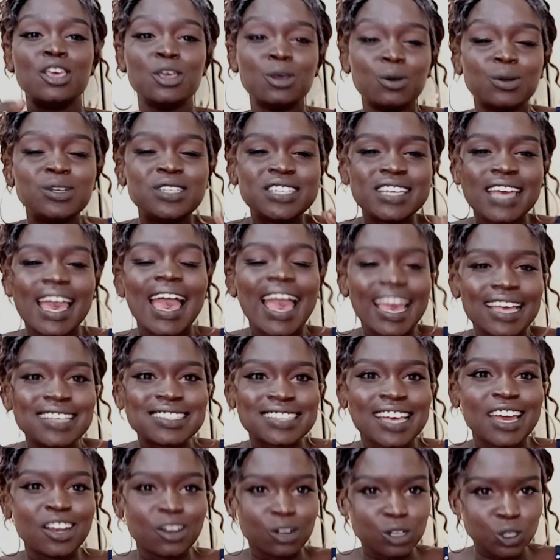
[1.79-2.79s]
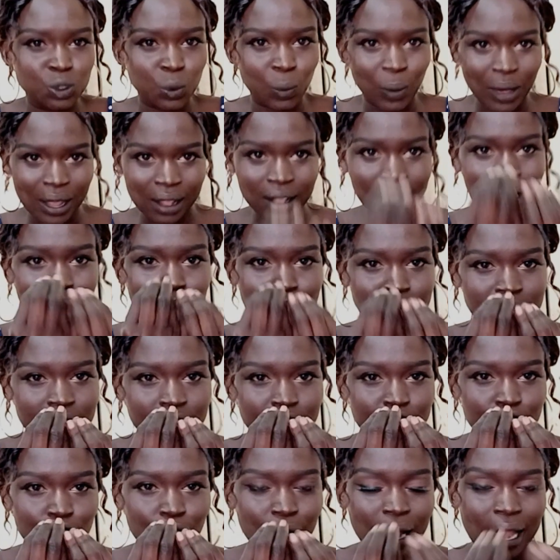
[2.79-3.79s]
UTIs are not welcomed
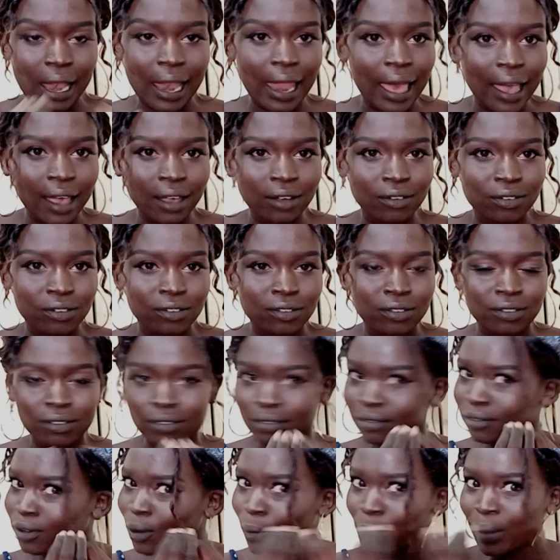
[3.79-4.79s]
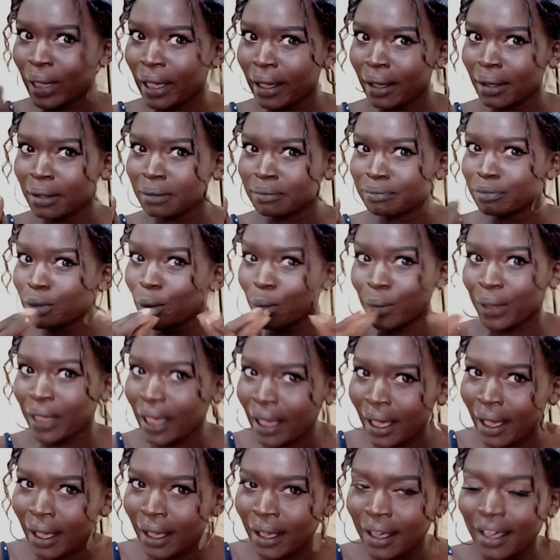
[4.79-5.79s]
in your life. Okay?
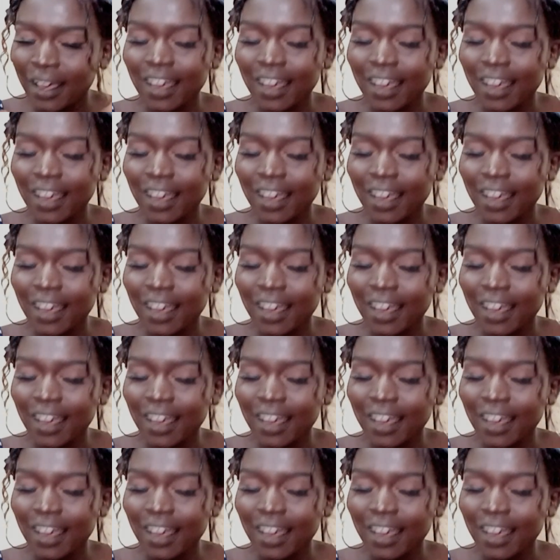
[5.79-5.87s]
Okay?